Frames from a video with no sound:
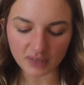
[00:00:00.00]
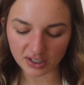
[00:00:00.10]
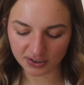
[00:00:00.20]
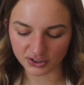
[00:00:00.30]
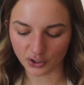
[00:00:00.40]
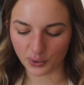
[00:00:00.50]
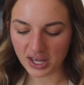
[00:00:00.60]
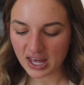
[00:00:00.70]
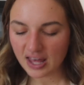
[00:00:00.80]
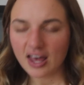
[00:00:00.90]
So
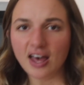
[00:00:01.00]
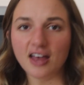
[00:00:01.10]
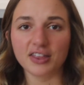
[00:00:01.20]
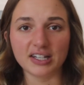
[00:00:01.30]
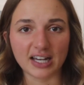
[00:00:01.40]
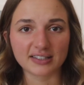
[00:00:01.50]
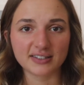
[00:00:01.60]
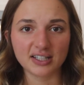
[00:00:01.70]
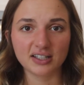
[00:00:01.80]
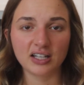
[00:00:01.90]
the next
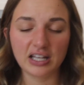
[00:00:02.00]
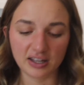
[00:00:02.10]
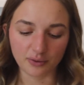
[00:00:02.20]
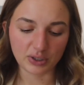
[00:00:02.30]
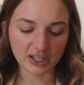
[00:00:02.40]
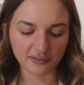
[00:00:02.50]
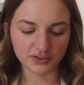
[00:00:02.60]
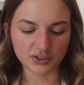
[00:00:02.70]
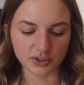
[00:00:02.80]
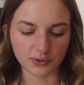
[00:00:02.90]
thing that we have
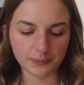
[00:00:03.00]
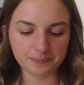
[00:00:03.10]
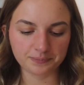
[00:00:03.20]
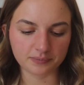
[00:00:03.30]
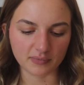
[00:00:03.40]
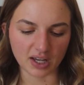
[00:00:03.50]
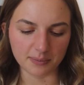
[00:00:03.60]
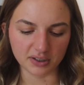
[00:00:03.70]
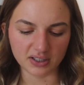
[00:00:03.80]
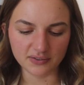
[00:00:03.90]
to do, I
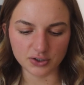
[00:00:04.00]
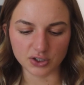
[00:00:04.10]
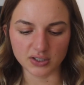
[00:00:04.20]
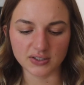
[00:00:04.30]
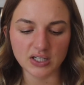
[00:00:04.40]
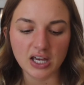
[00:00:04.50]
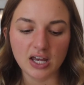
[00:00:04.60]
believe, is just,